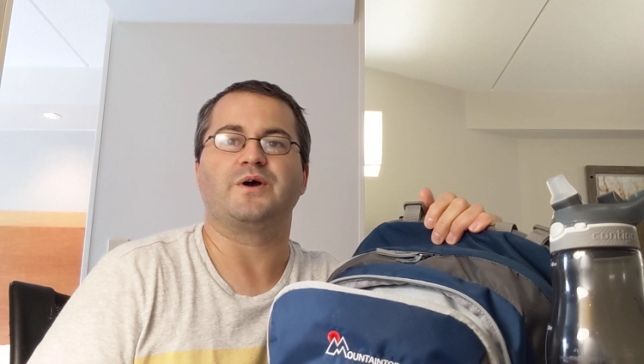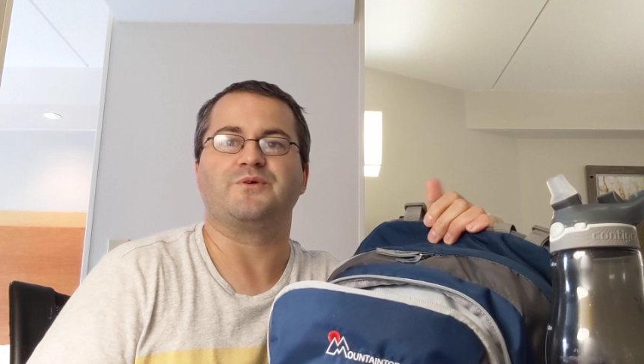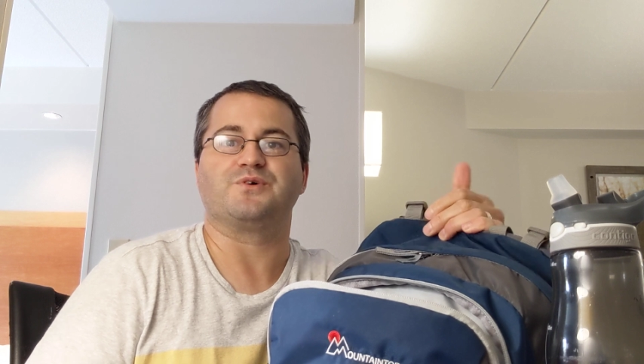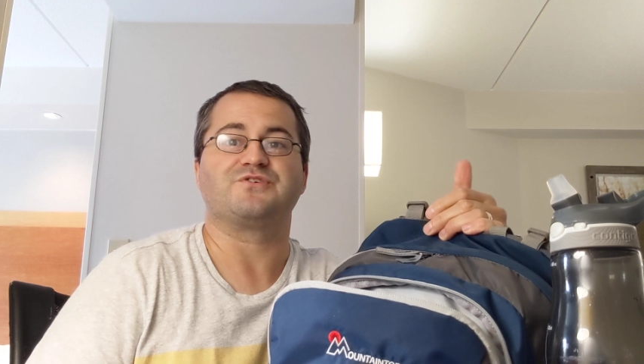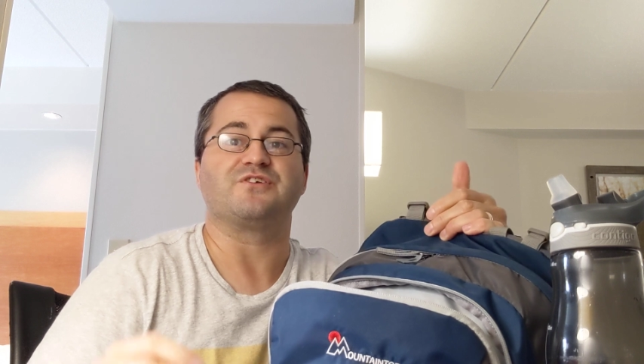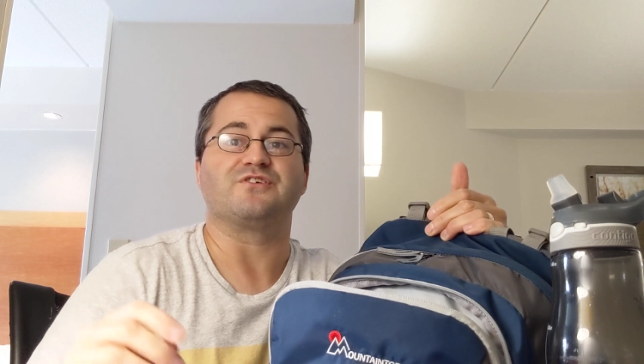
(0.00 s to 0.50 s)

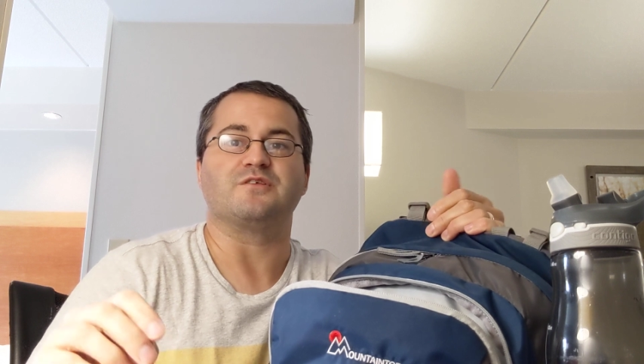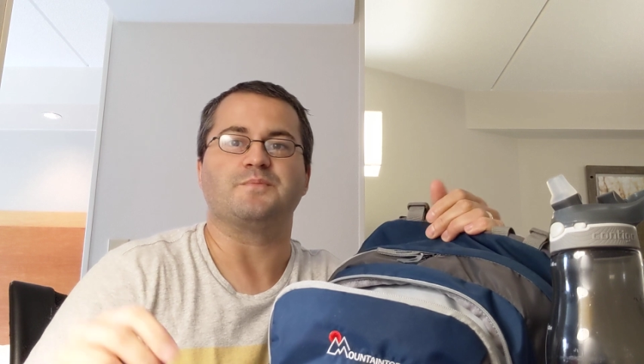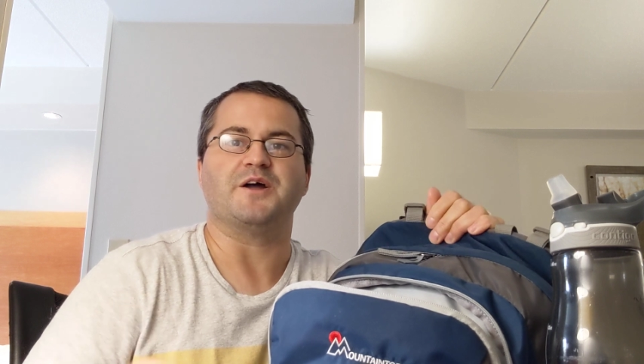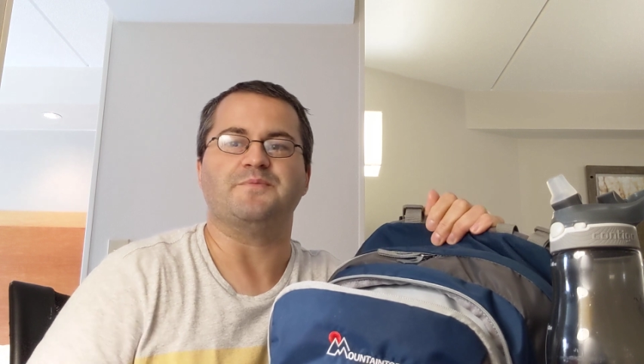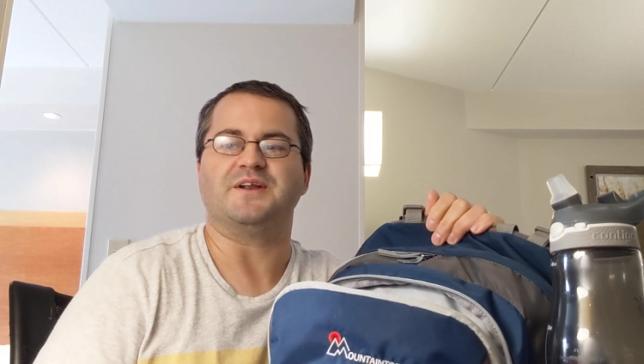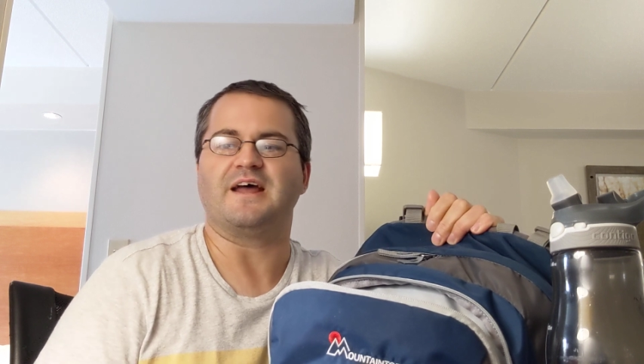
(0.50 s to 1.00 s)
Weight Watchers at the
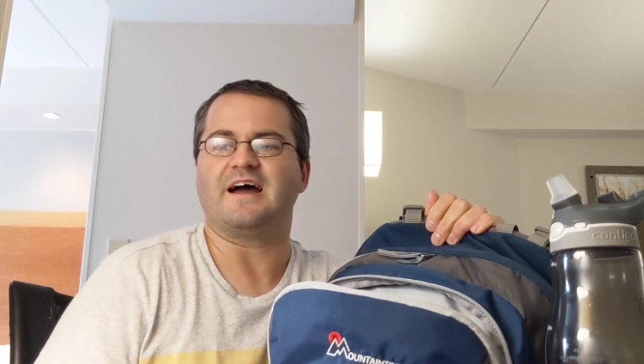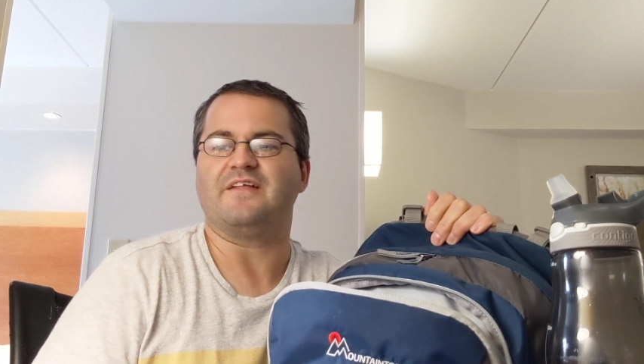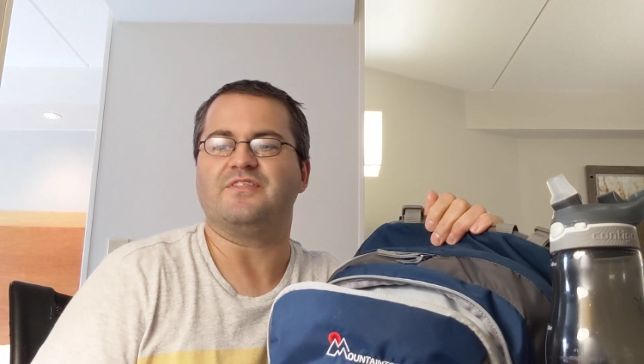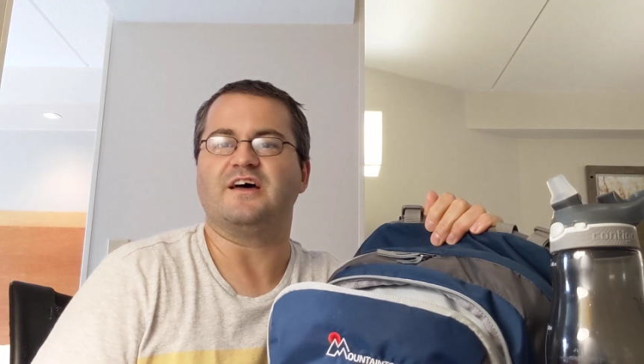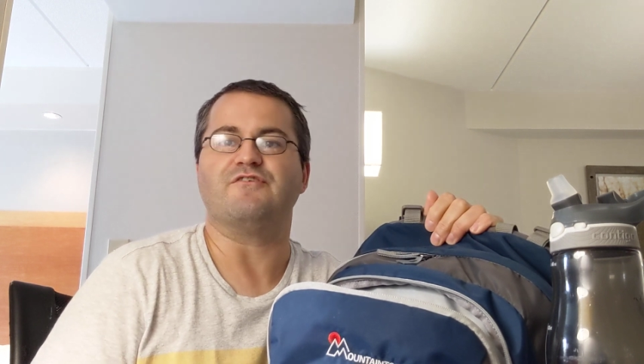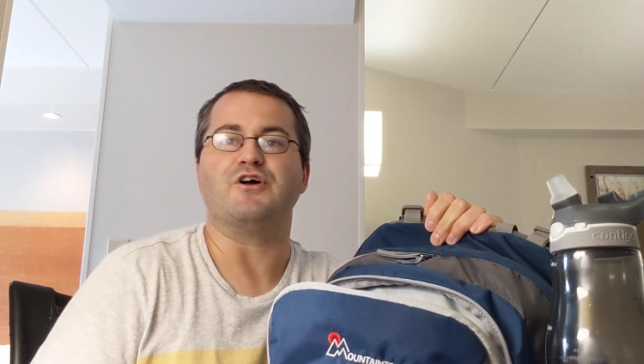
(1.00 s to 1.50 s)
moment,
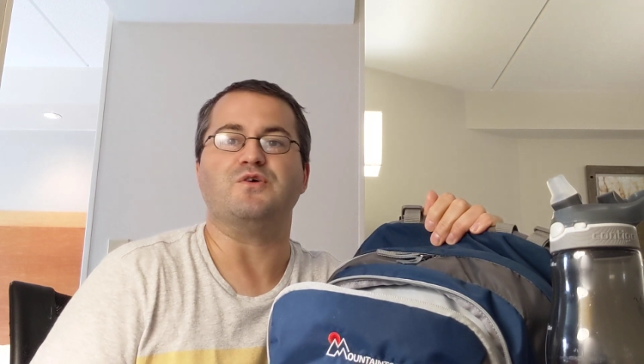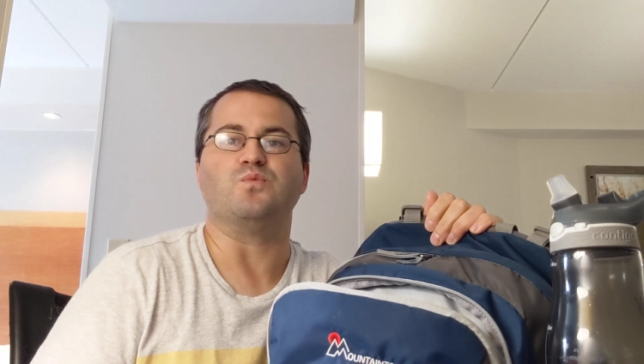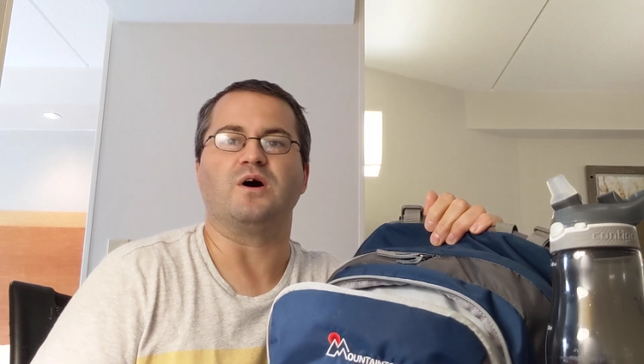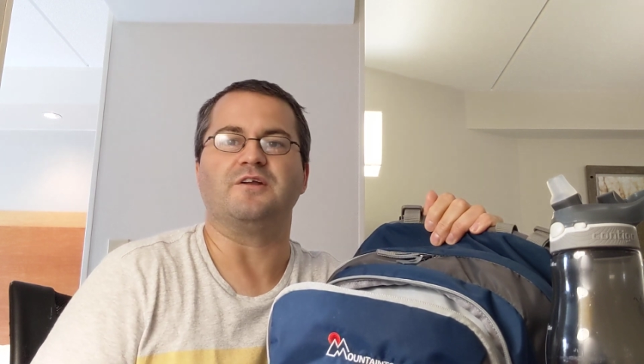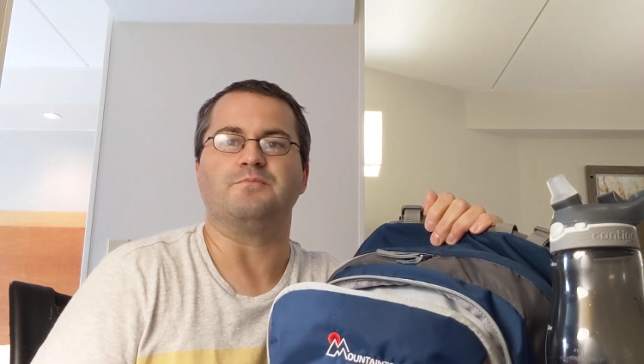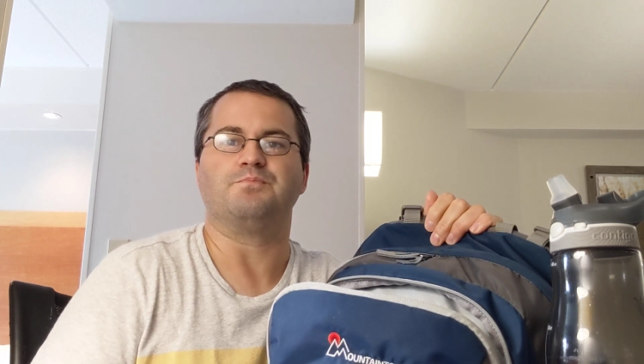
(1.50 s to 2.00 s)
and they're only
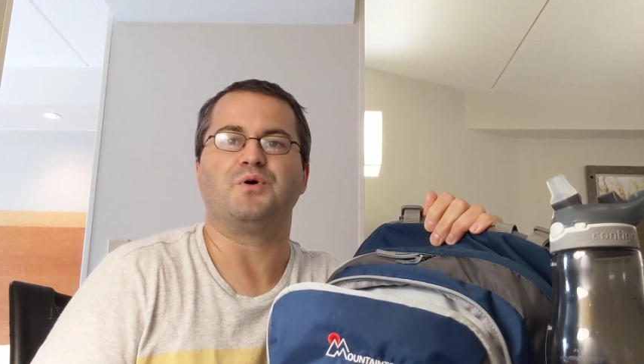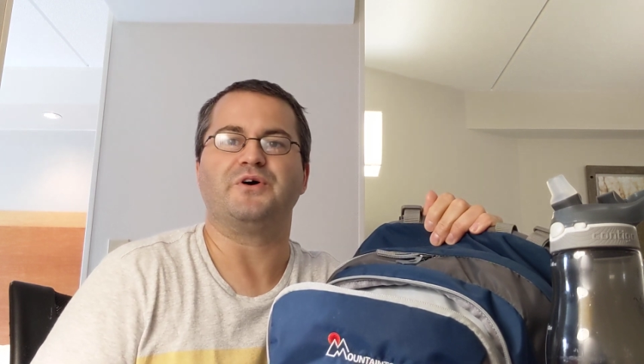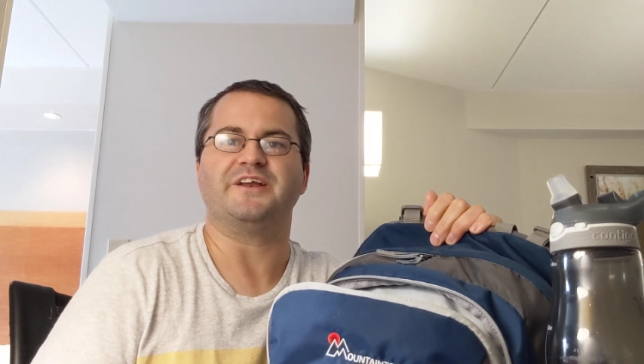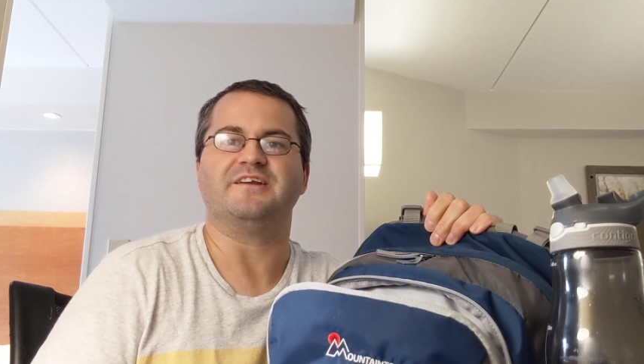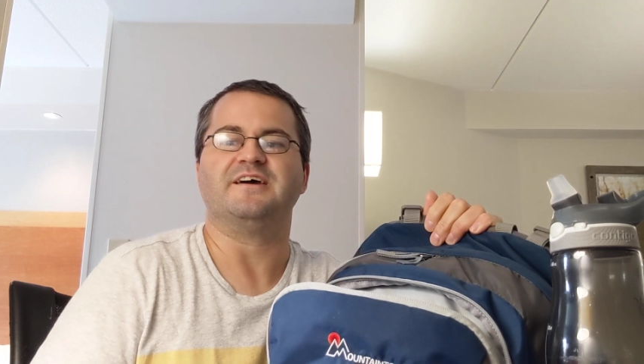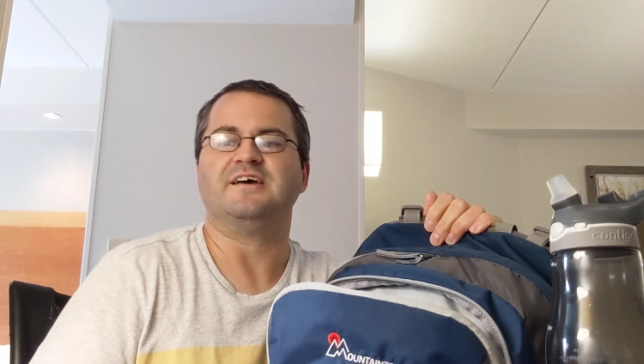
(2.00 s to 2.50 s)
1
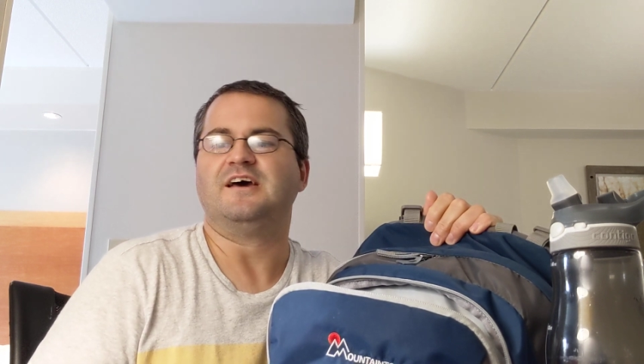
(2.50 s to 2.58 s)
point.